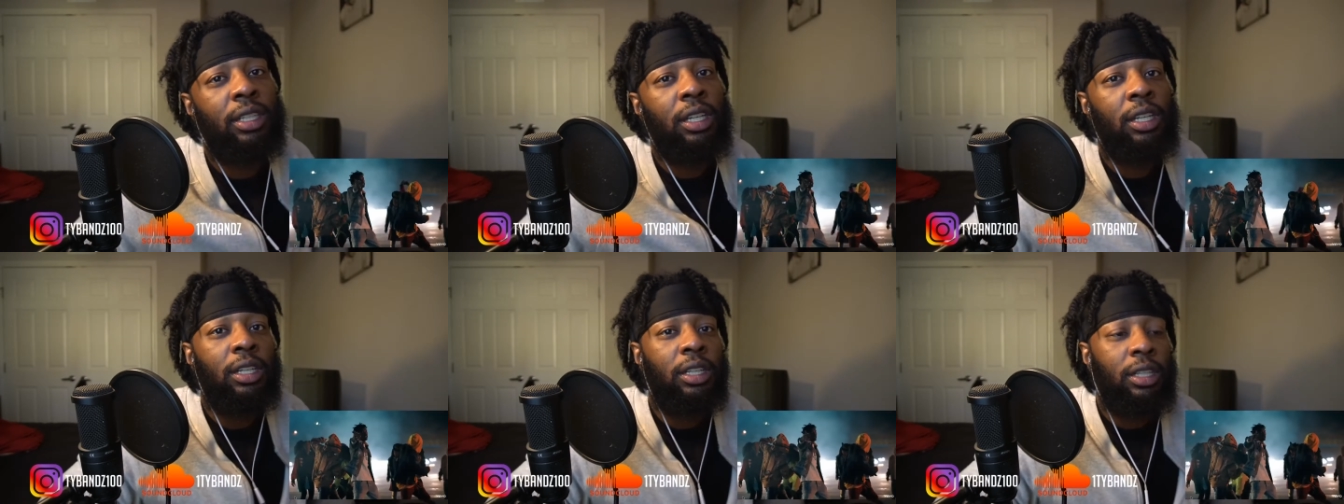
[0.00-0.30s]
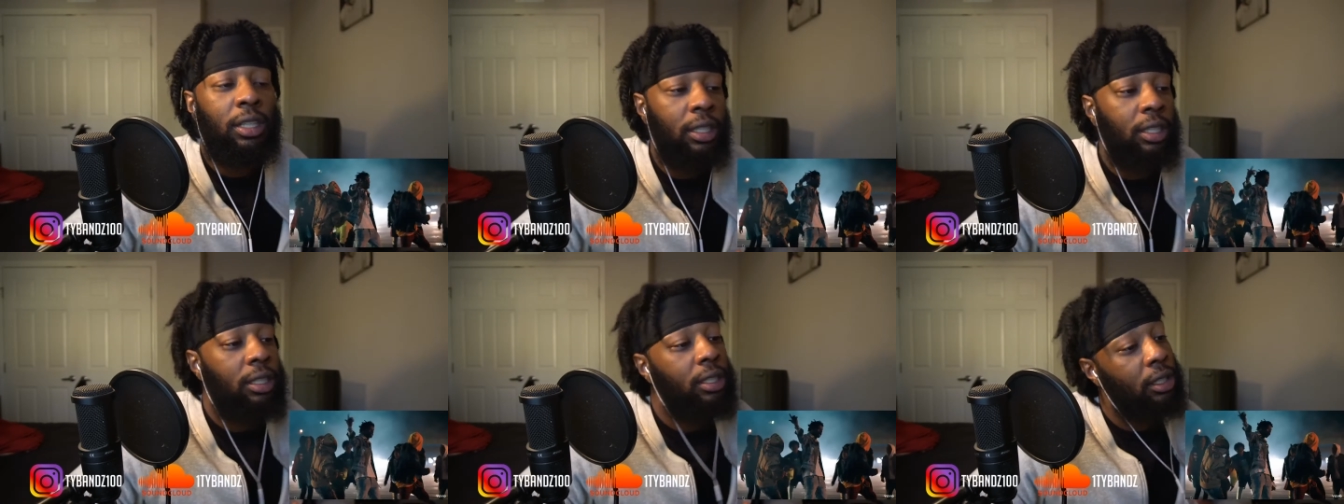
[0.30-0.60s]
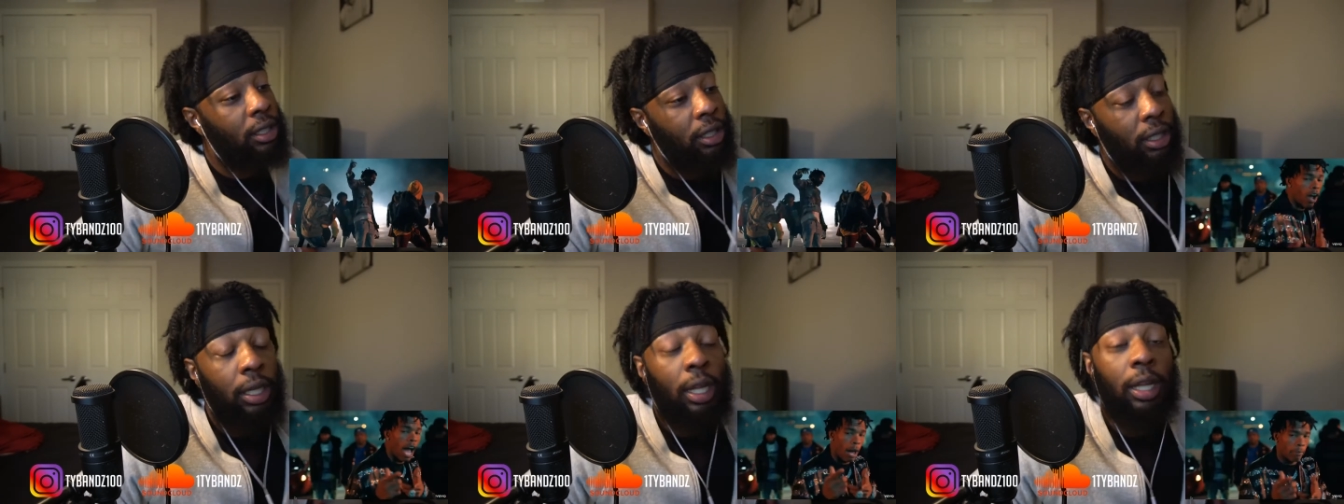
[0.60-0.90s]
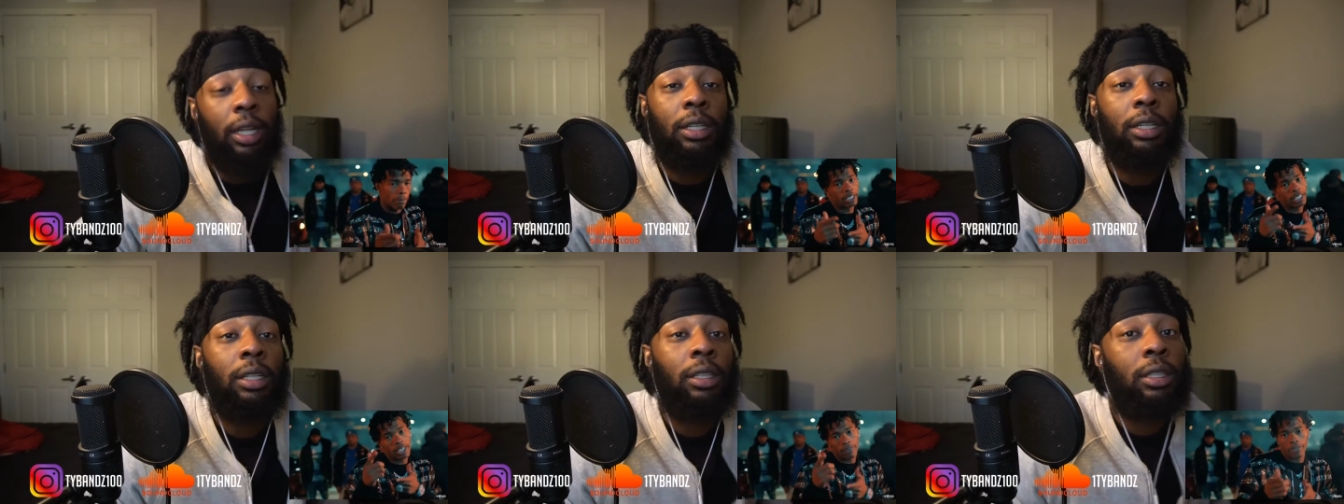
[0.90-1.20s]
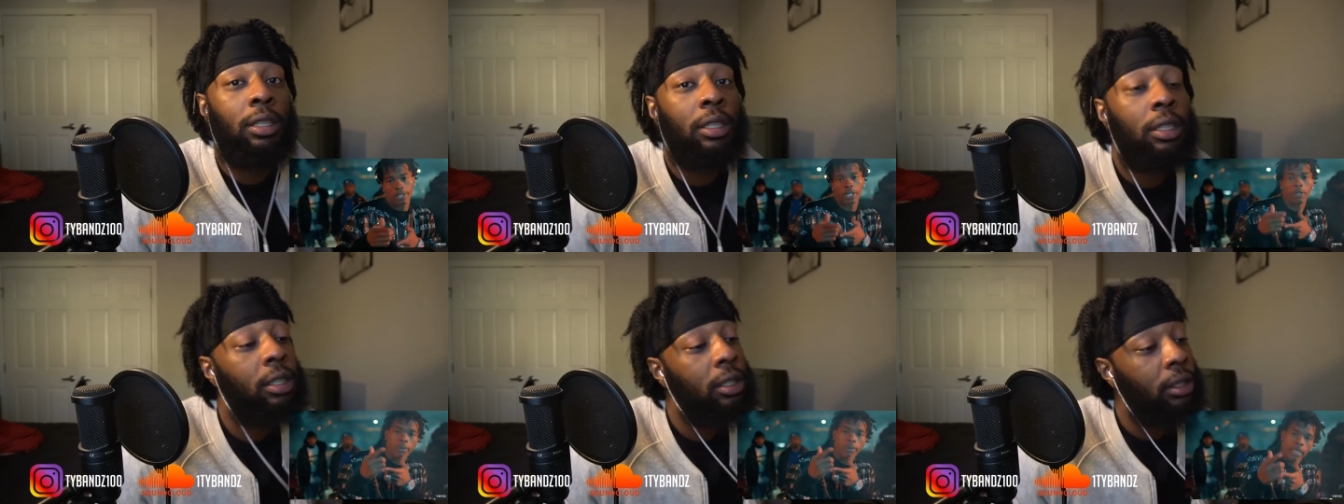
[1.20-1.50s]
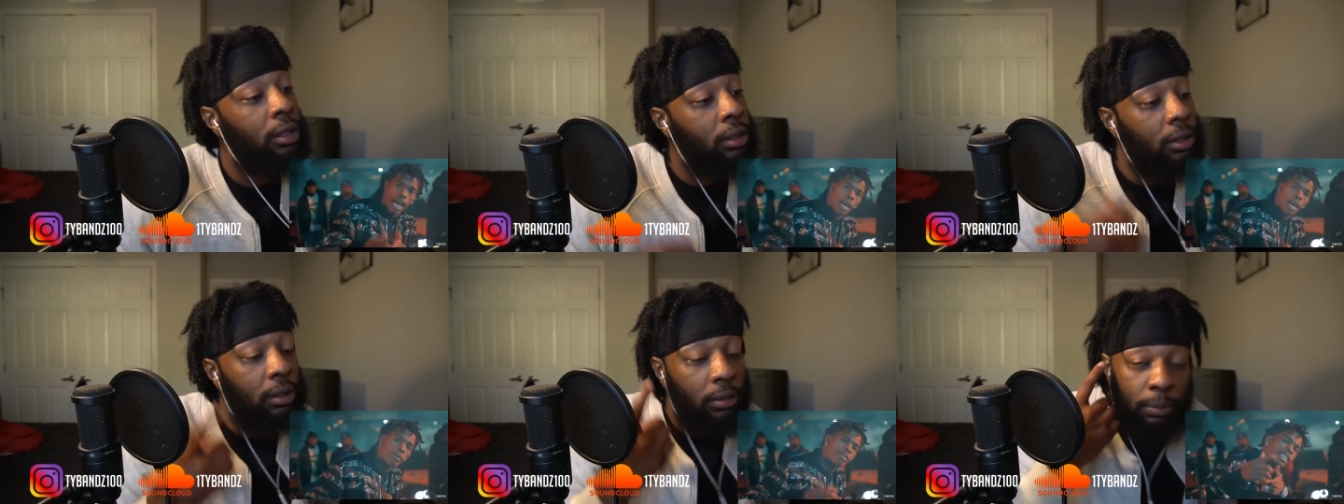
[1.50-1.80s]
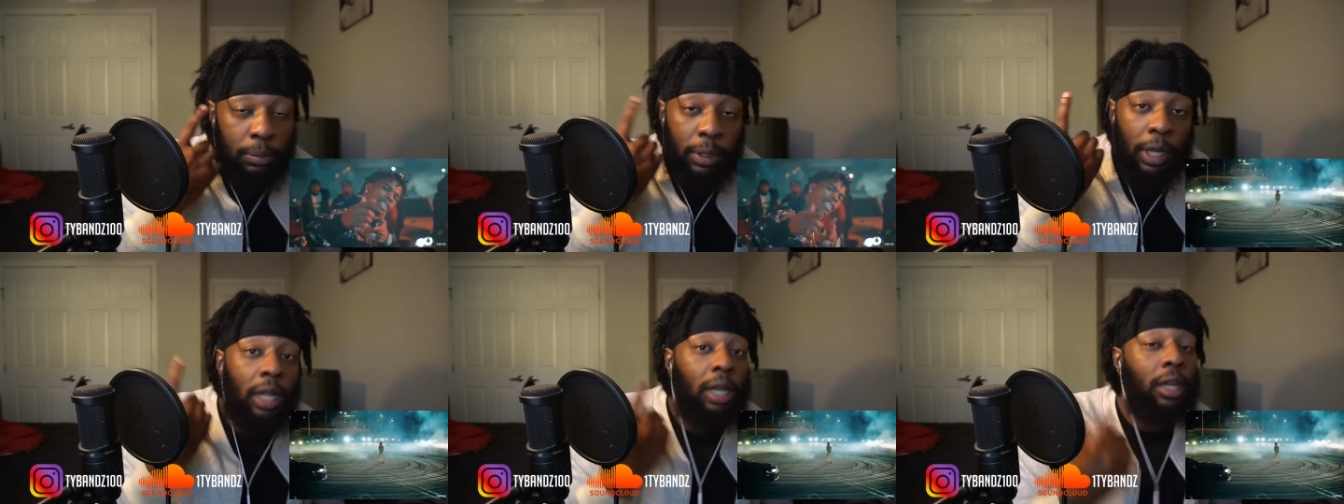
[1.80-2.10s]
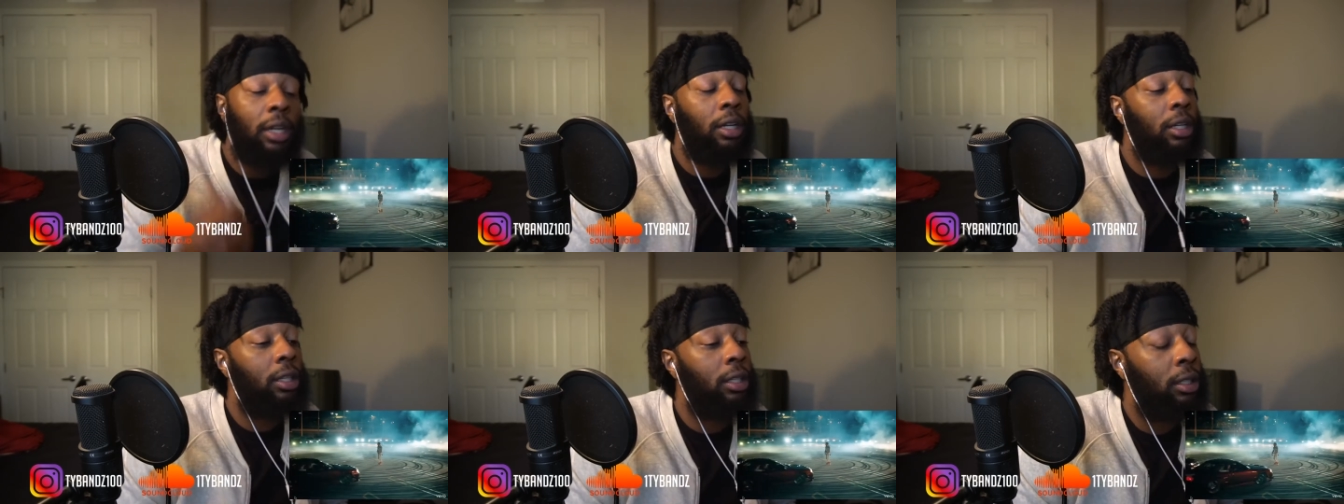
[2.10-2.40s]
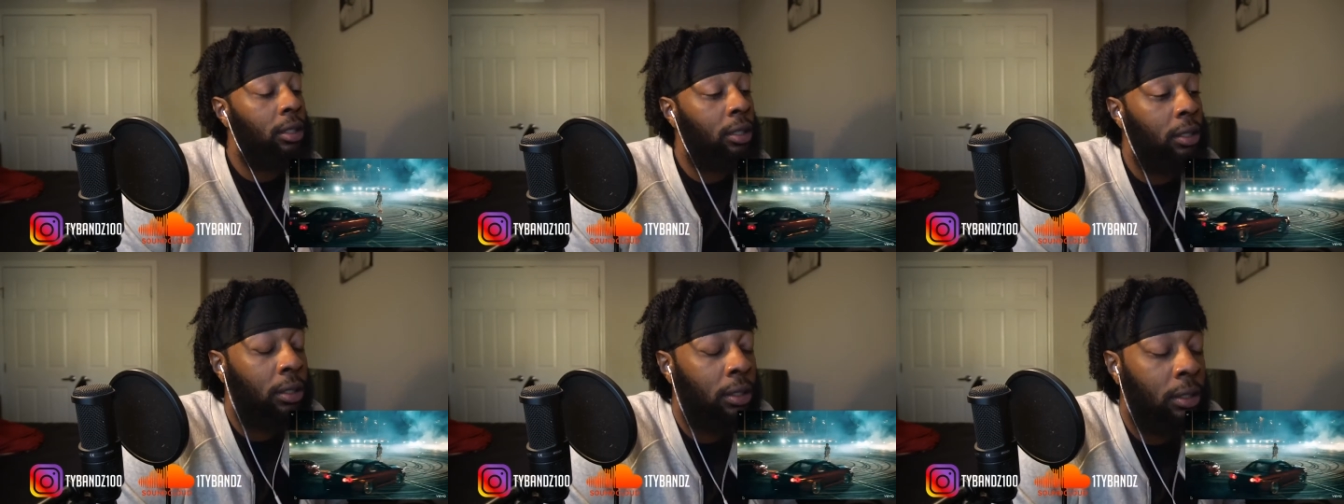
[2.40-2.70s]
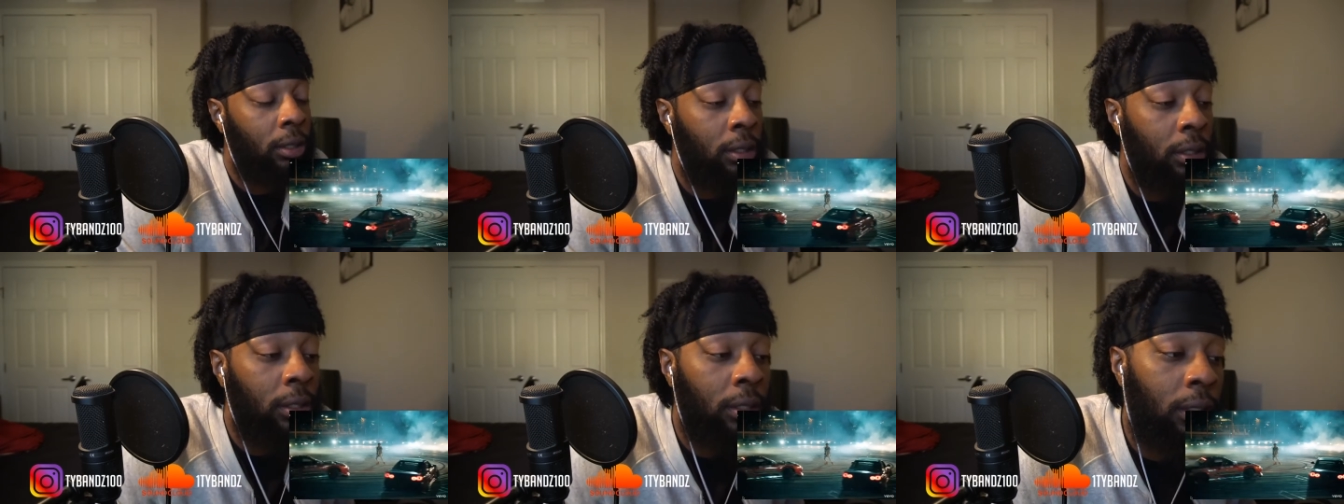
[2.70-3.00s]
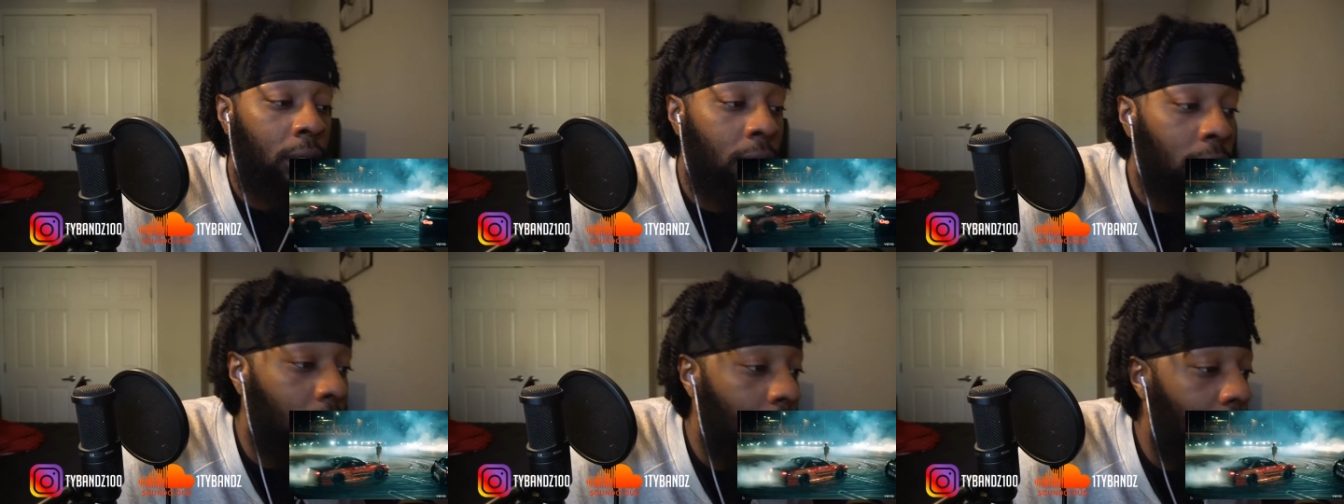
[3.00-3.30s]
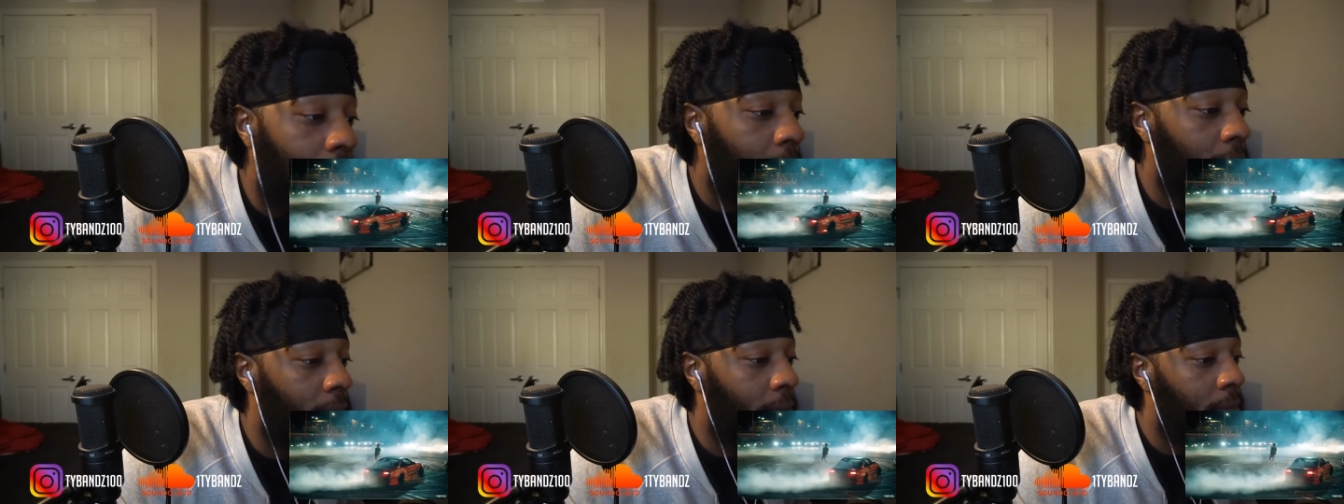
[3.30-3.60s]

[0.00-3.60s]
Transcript: Drop a song, I be giving them caps. Stand alone, not your regular rap.